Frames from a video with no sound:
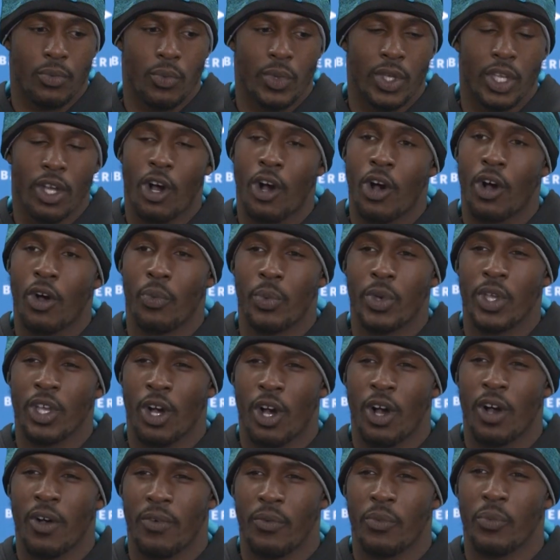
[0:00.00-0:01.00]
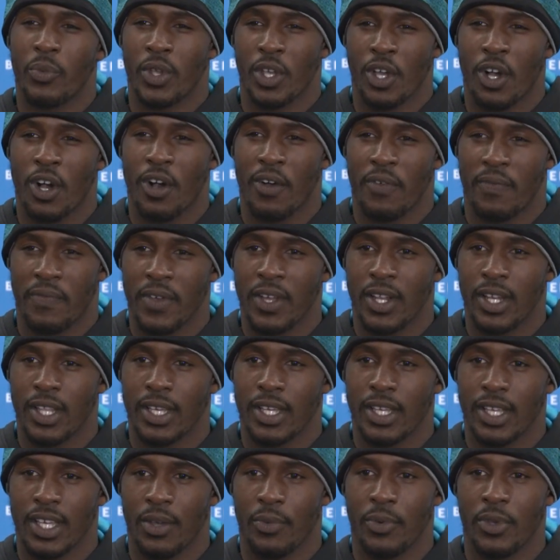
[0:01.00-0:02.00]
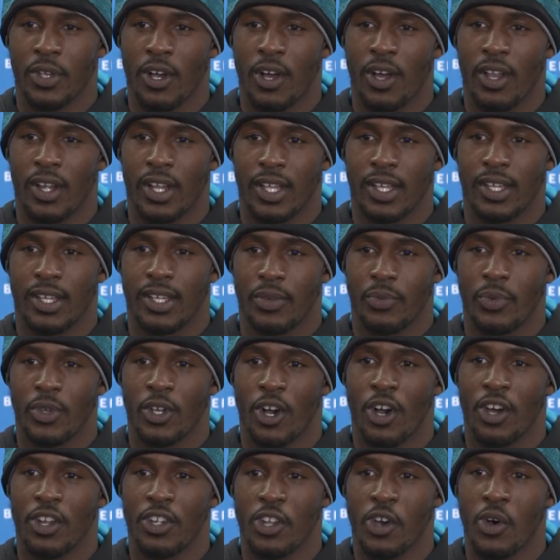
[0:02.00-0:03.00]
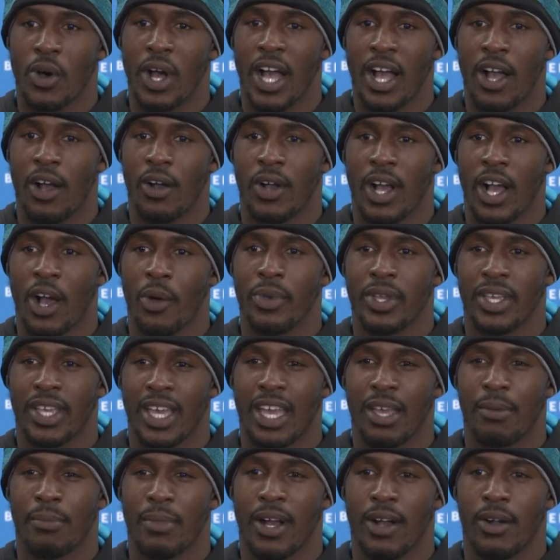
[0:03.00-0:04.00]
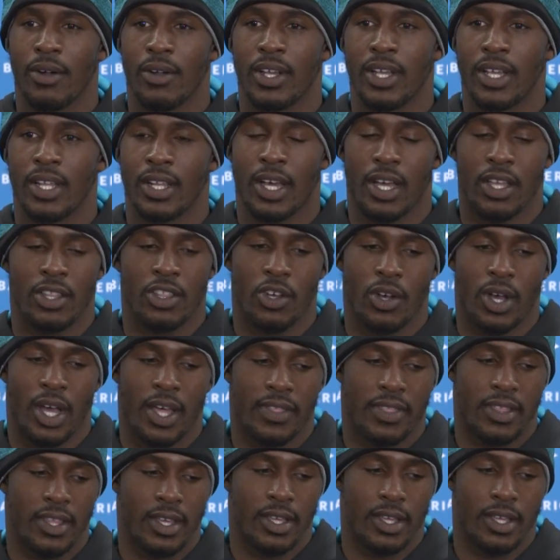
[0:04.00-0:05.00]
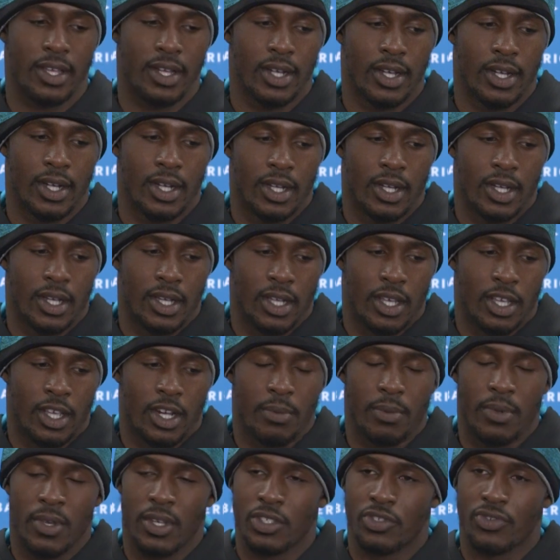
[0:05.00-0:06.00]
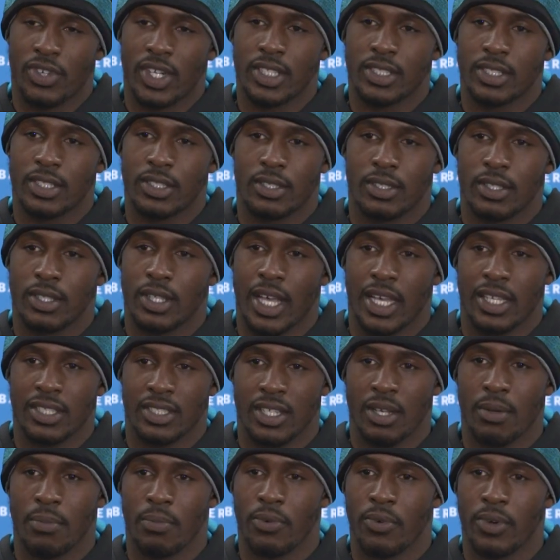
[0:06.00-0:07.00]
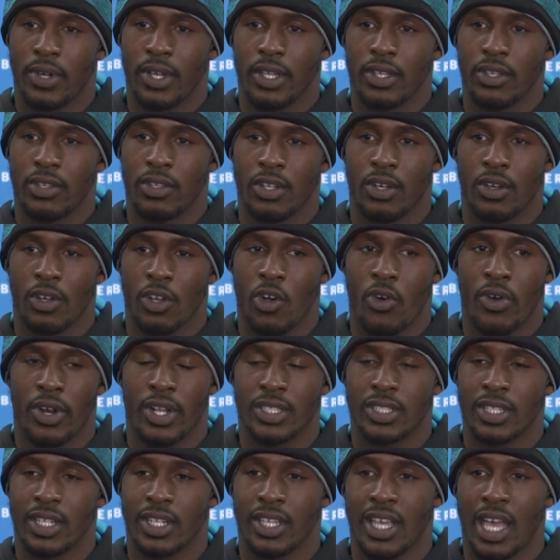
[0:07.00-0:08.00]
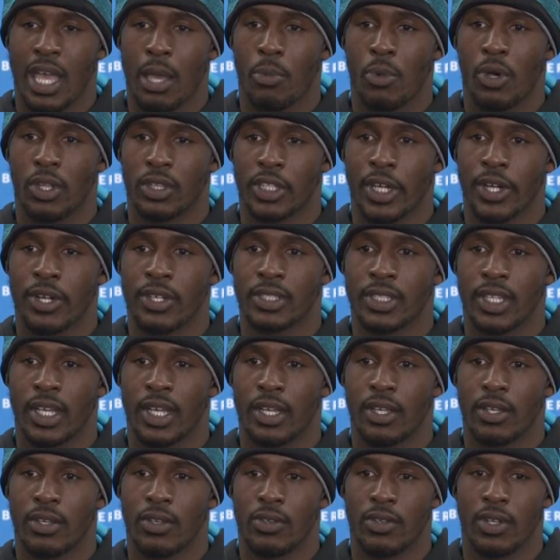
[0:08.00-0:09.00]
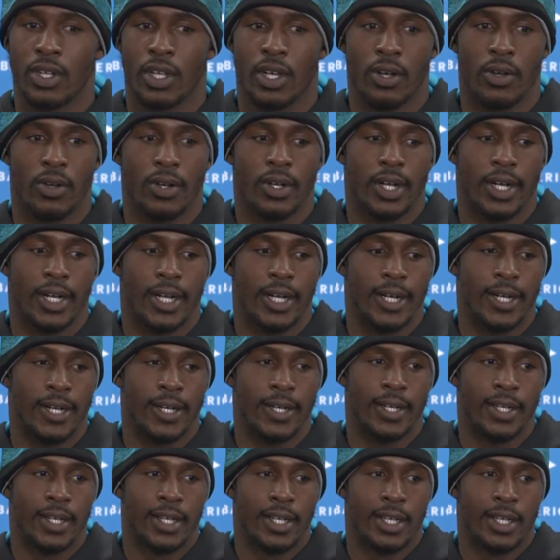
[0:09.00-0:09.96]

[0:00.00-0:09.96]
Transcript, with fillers: we all we all we all feel it, and we all uh, we all know how how we came out, and I know I think it'll be addressed at some point. You know, going into the game on Thursday. You know, uh,